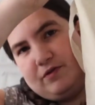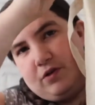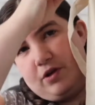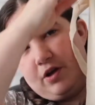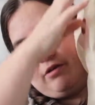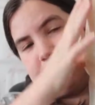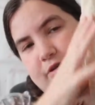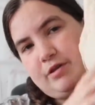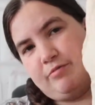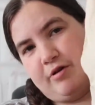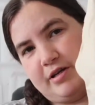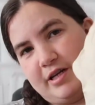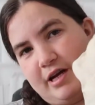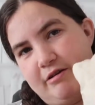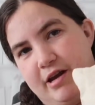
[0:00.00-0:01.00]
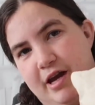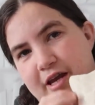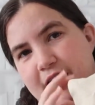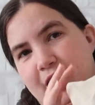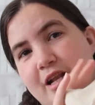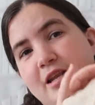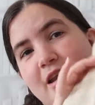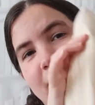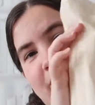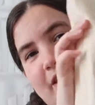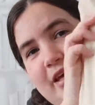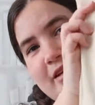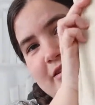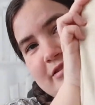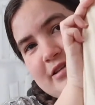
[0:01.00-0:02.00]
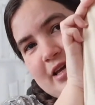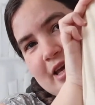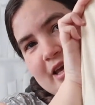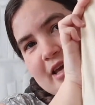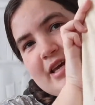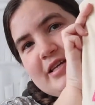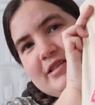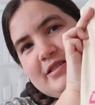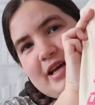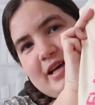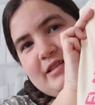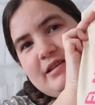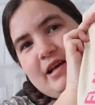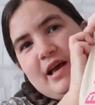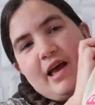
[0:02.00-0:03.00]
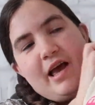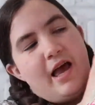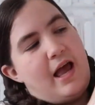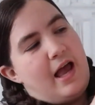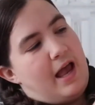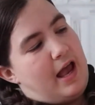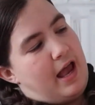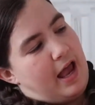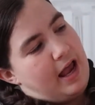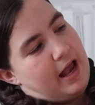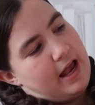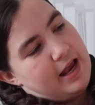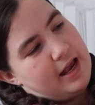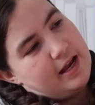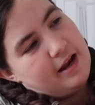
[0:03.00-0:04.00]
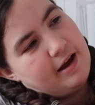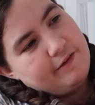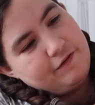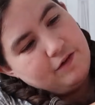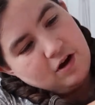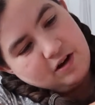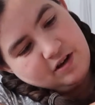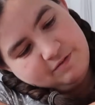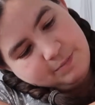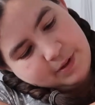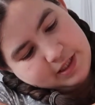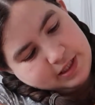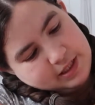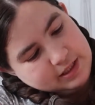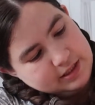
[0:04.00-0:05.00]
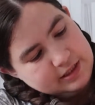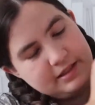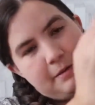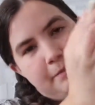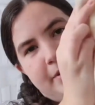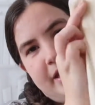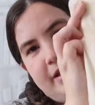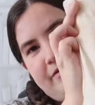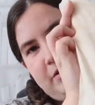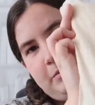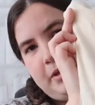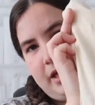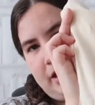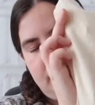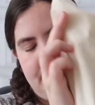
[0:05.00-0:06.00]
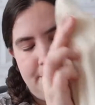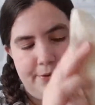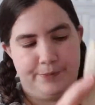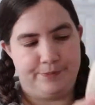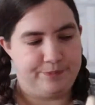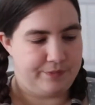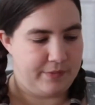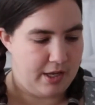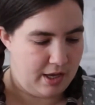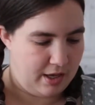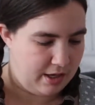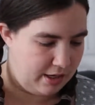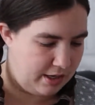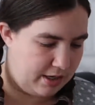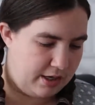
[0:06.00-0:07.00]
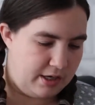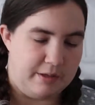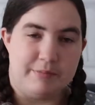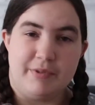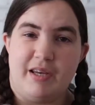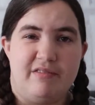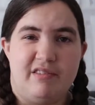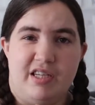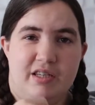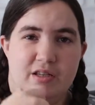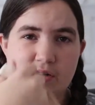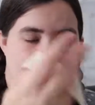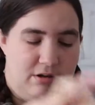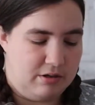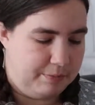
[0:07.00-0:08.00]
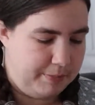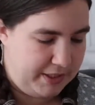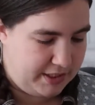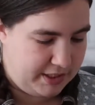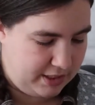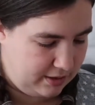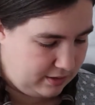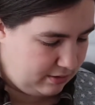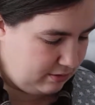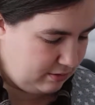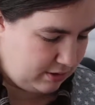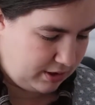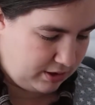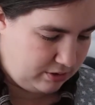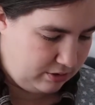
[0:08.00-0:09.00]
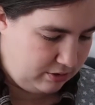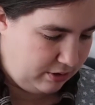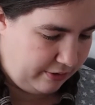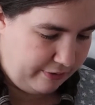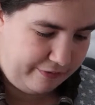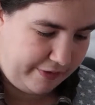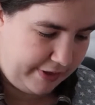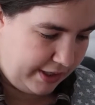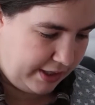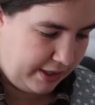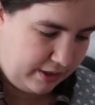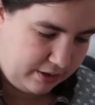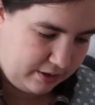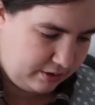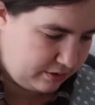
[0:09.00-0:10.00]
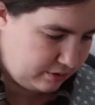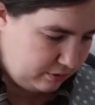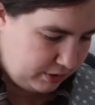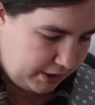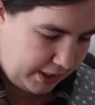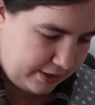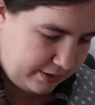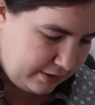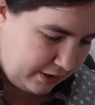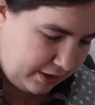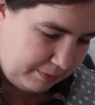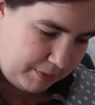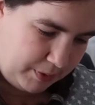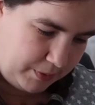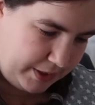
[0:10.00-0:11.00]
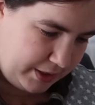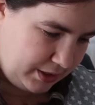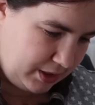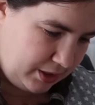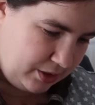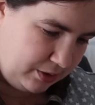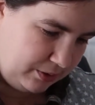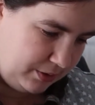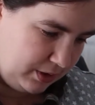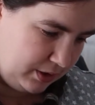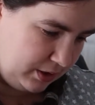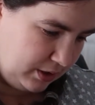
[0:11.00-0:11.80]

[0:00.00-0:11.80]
for going around the brand area, and I love this. It says, "In a flock of pigeons, be a flamingo." I am definitely not a pigeon. I do not fit in at the school gates. I am the weirdo.